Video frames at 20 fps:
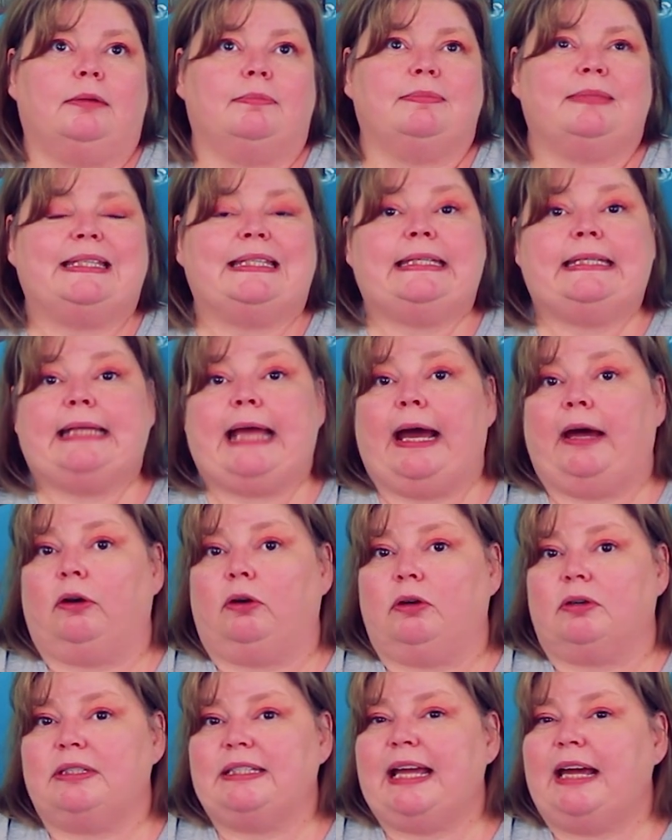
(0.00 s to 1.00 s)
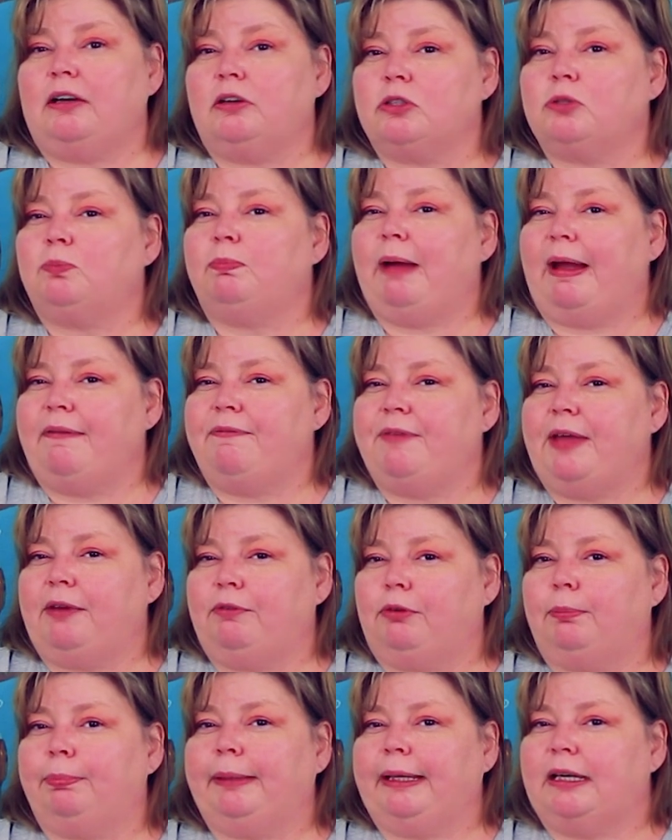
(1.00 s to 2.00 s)
Saturn. Saturn's my
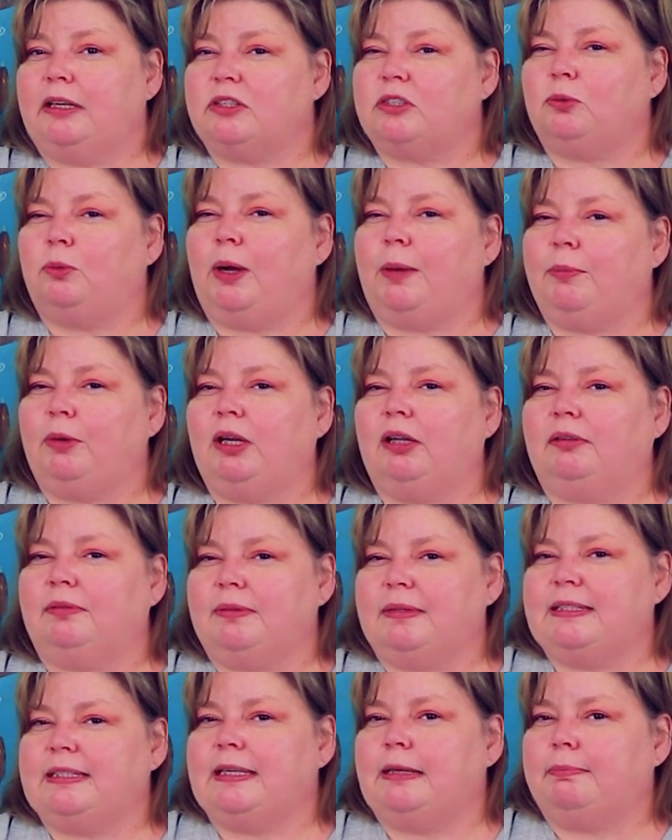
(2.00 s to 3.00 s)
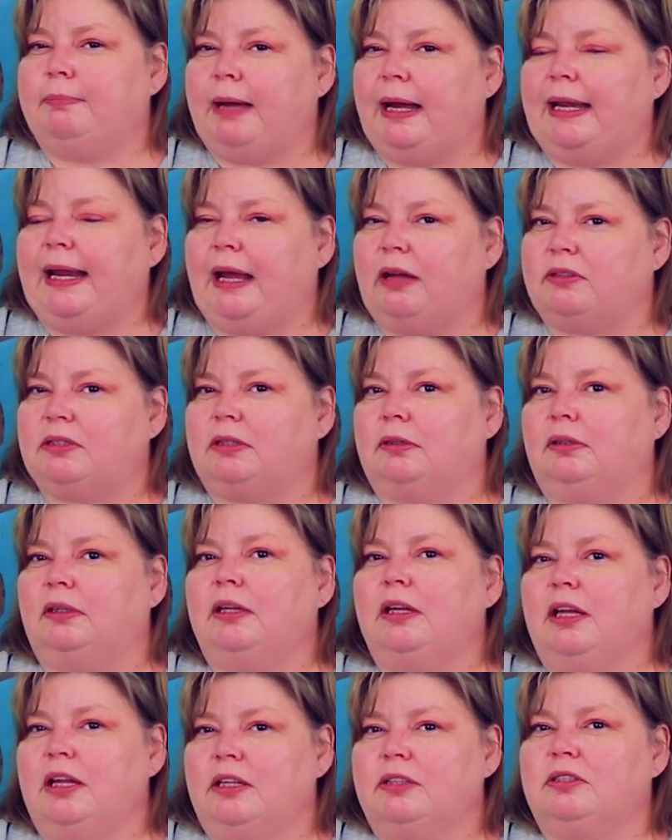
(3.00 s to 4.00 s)
favorite planet. So I'm going to send mine out
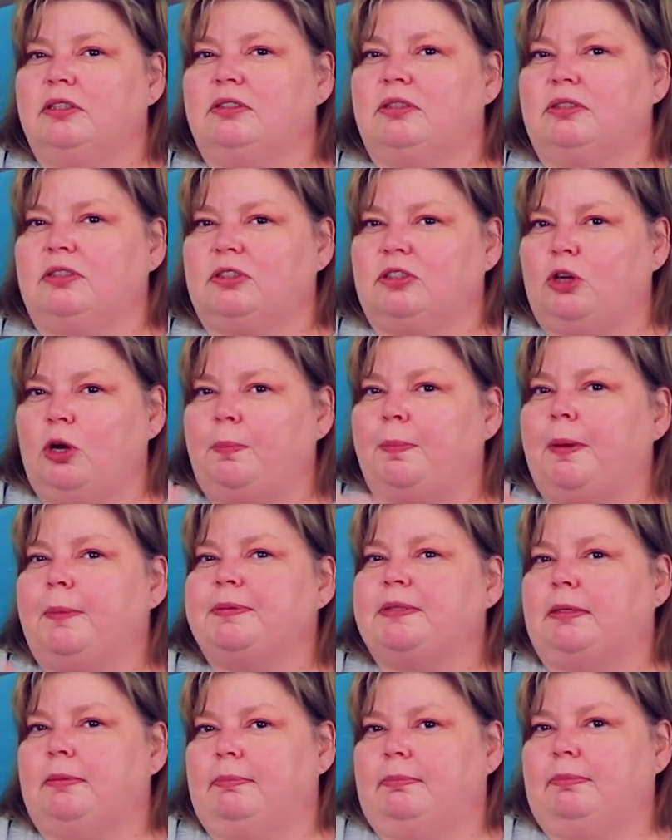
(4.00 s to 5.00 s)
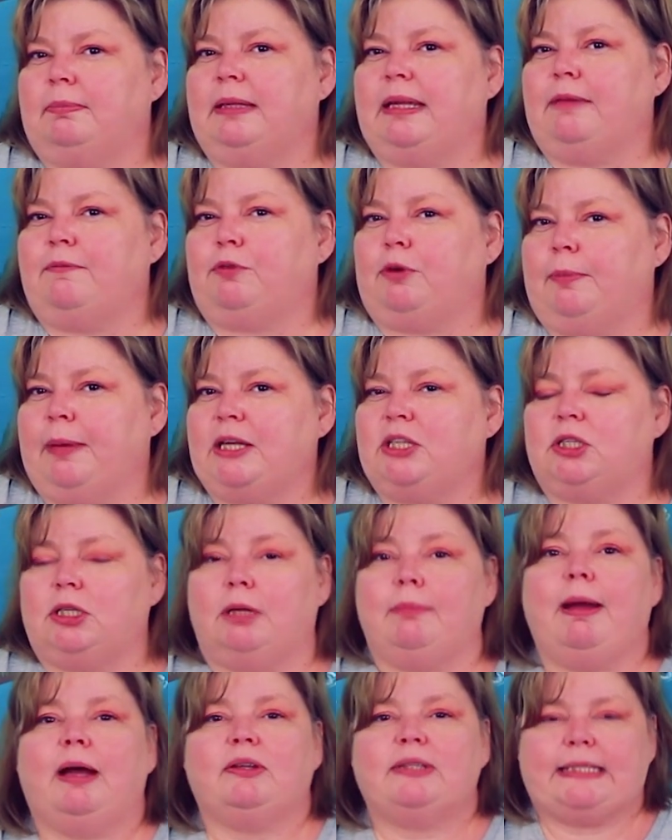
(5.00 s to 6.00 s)
to scope up some information
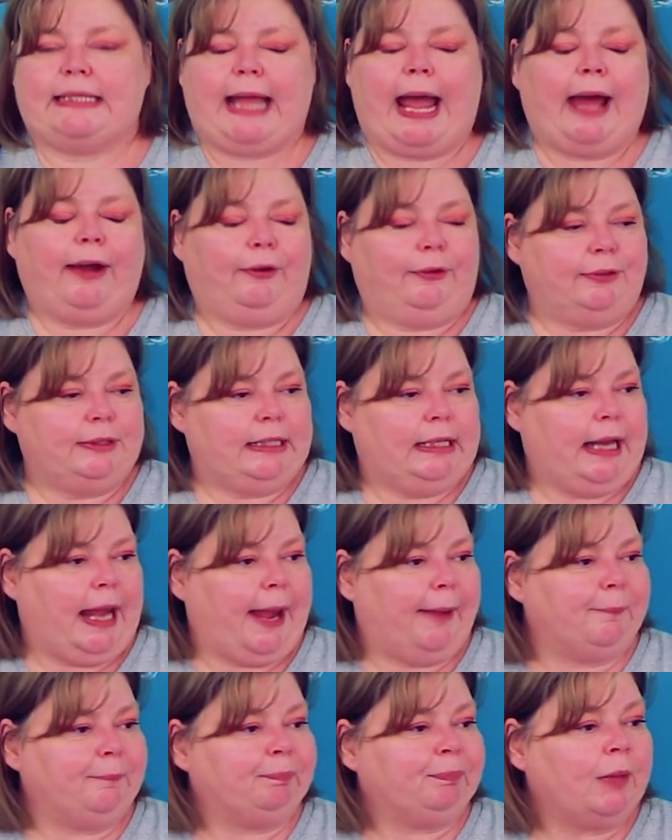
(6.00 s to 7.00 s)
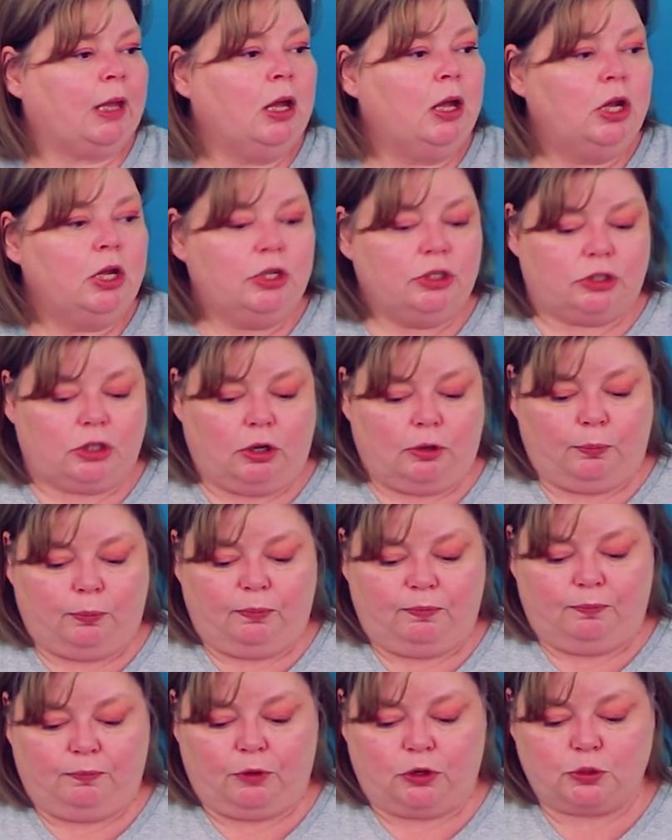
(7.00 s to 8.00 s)
about Saturn today.
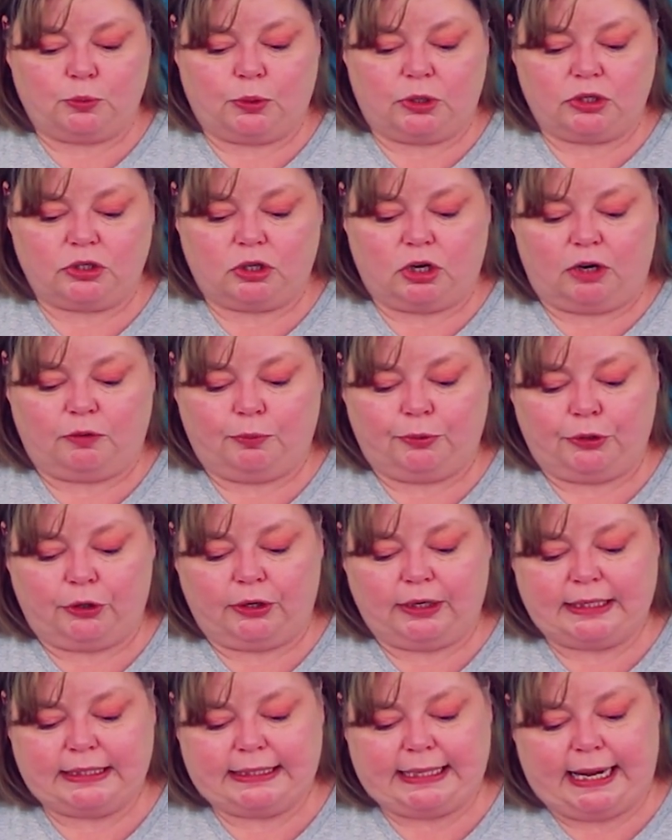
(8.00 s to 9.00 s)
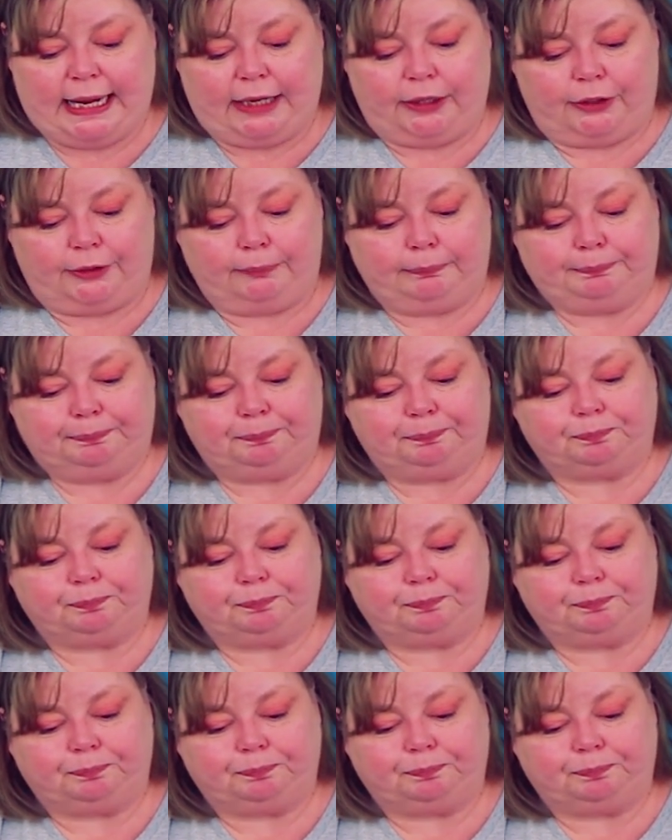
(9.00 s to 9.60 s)
So first we're going to start off with our container.